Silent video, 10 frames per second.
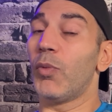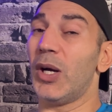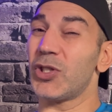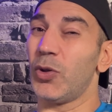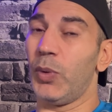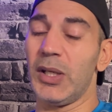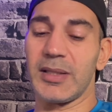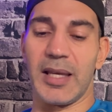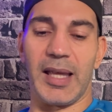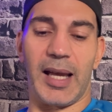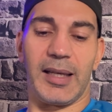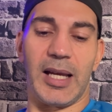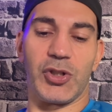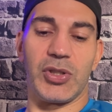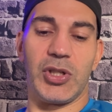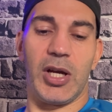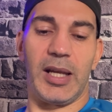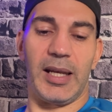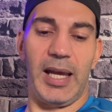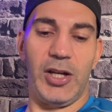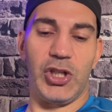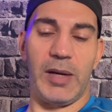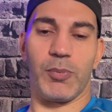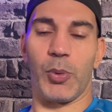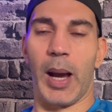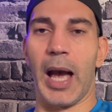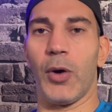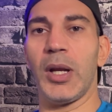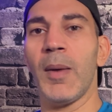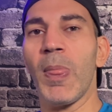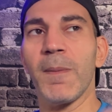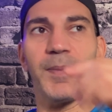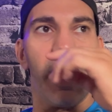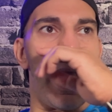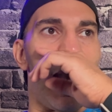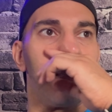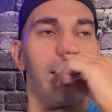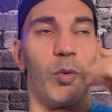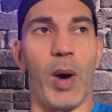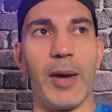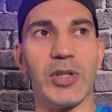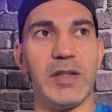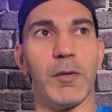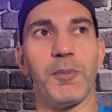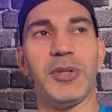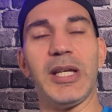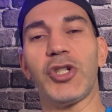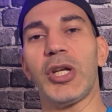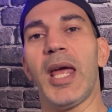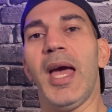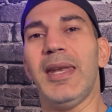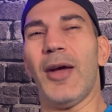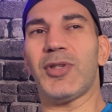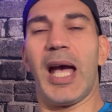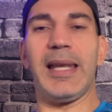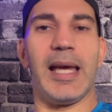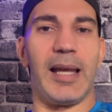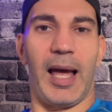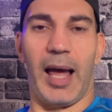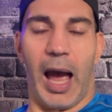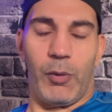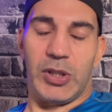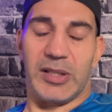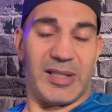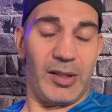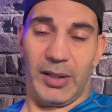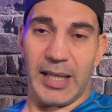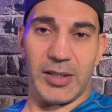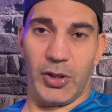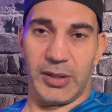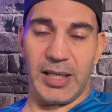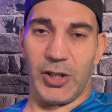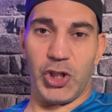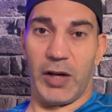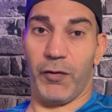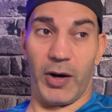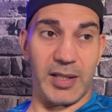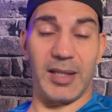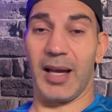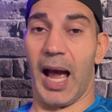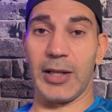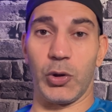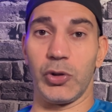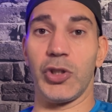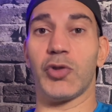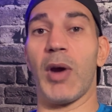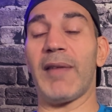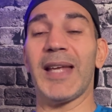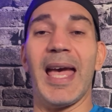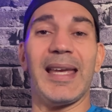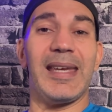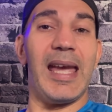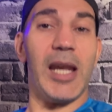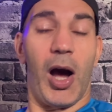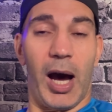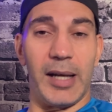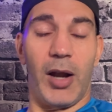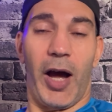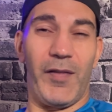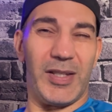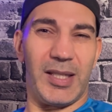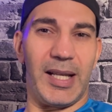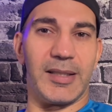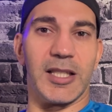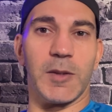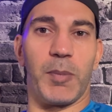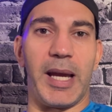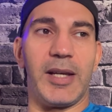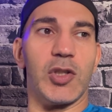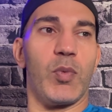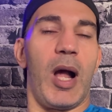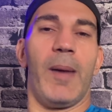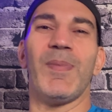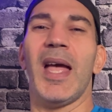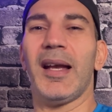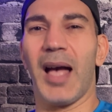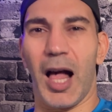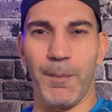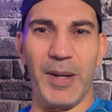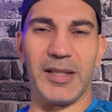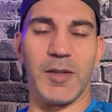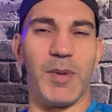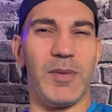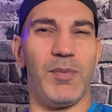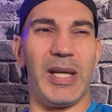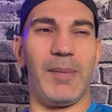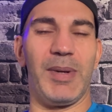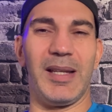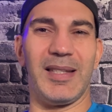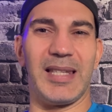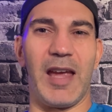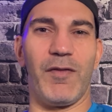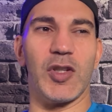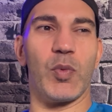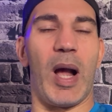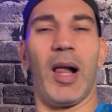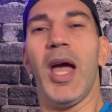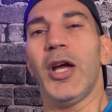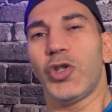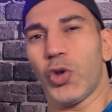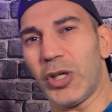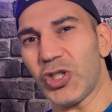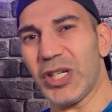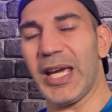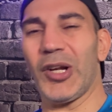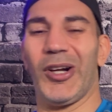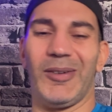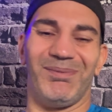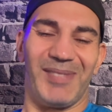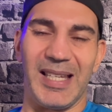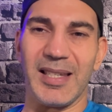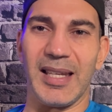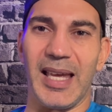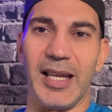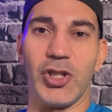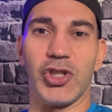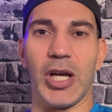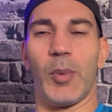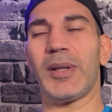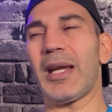Russell Wilson. I think that connection is good. And A.J. Brown at the wide receiver position. Now, tight end, I would still like to look to get Jake Ferguson, the guy I told you to draft. Cade Otton obviously gets a spike as well. Kyle Pitts has been being safe as well. George Kittle, he's going to get his share work.